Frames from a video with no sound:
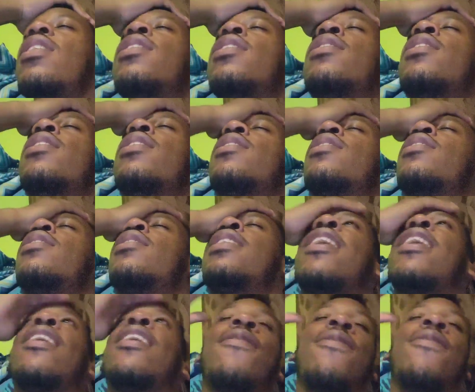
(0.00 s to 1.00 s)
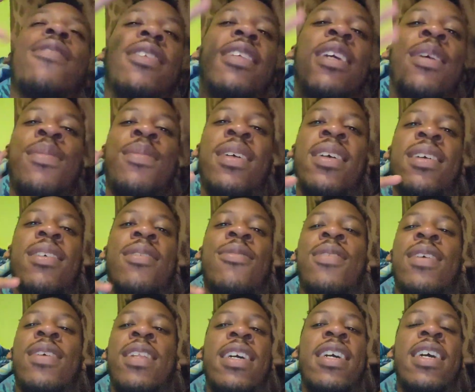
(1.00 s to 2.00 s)
It's just, sorry for stumbling
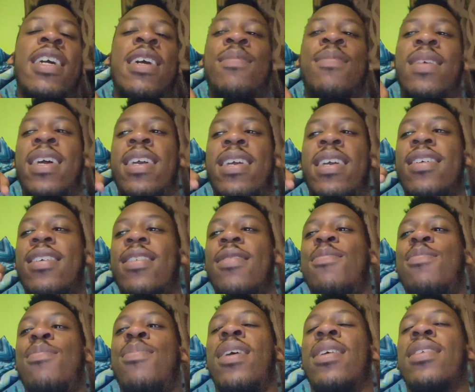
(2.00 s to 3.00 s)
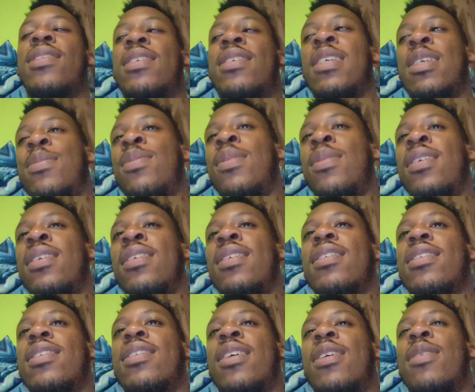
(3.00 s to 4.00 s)
and whatnot. I'm like part sleepy,